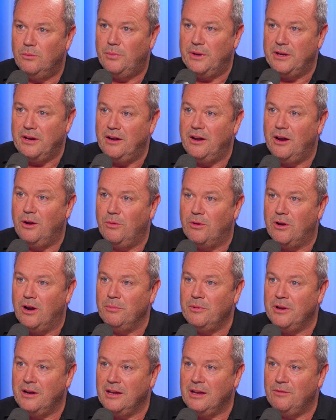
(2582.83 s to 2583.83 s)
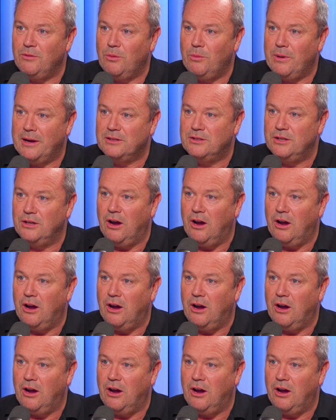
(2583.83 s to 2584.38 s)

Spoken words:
But you know what I'm going to give a whack to?